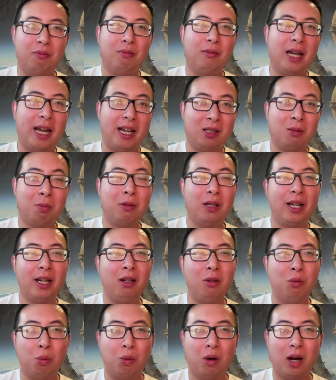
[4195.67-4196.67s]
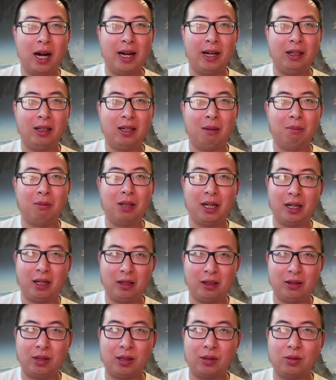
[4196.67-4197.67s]
explain why Kamala
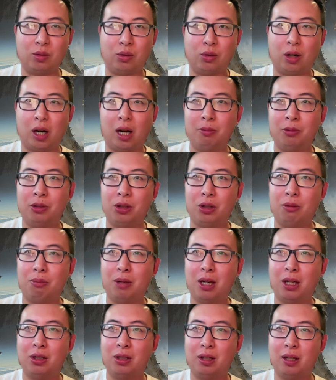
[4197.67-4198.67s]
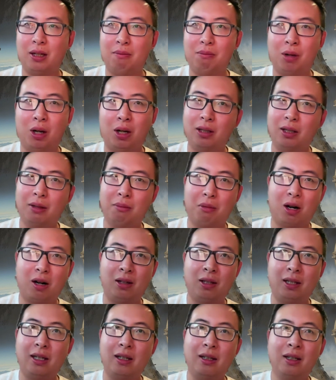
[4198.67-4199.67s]
Harris has dropped so much in
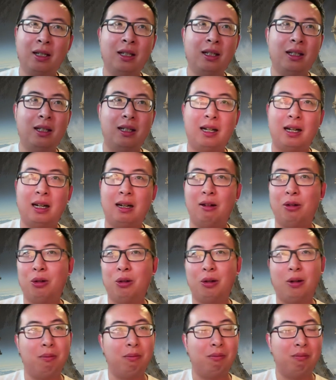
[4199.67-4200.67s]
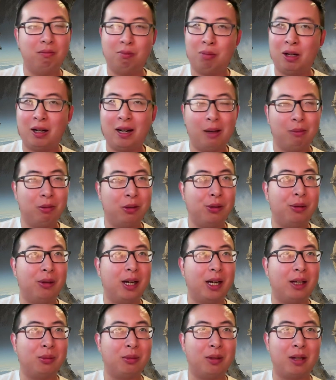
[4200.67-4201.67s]
Polymarket. Or perhaps you
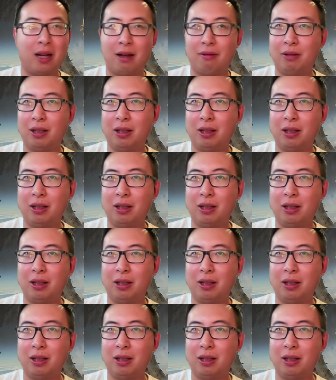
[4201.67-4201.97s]
guys would have a